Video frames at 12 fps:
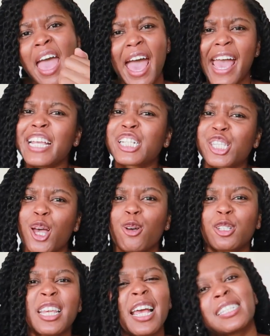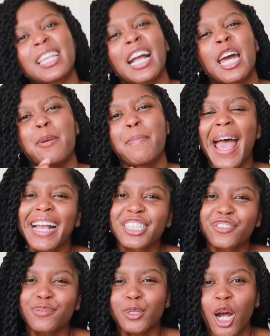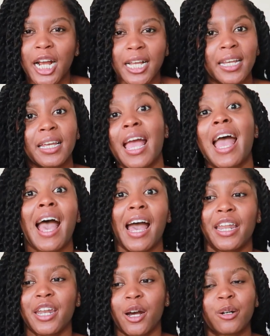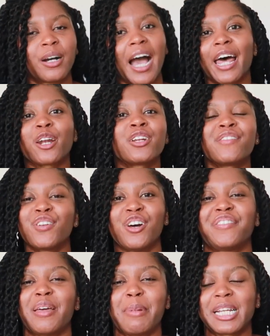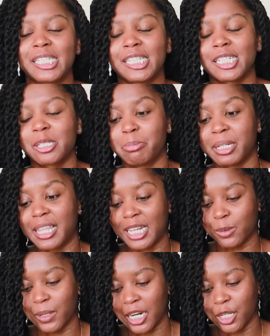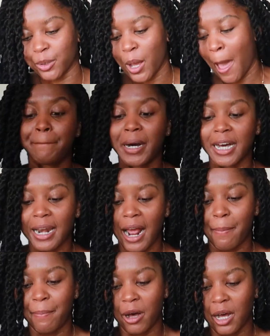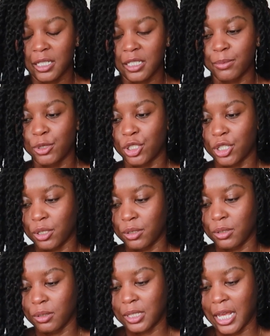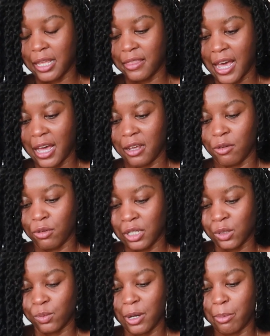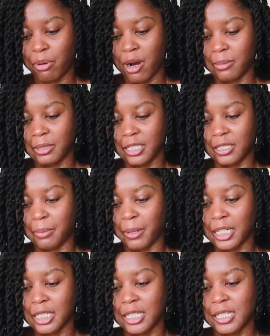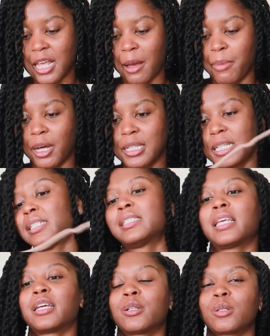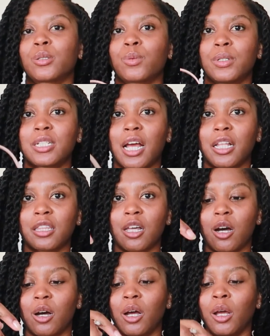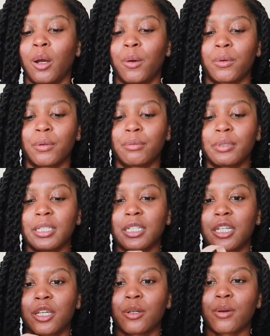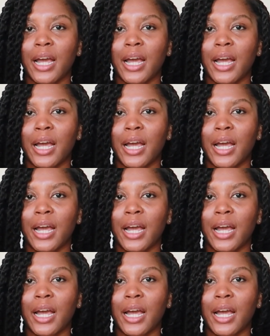Asos, yes, I got a package from Target. I know, I don't even know if that makes sense, but that's what I do. But I bought some shoes, and that is what prompted the purchase. I bought these sandals, which I thought were really cute.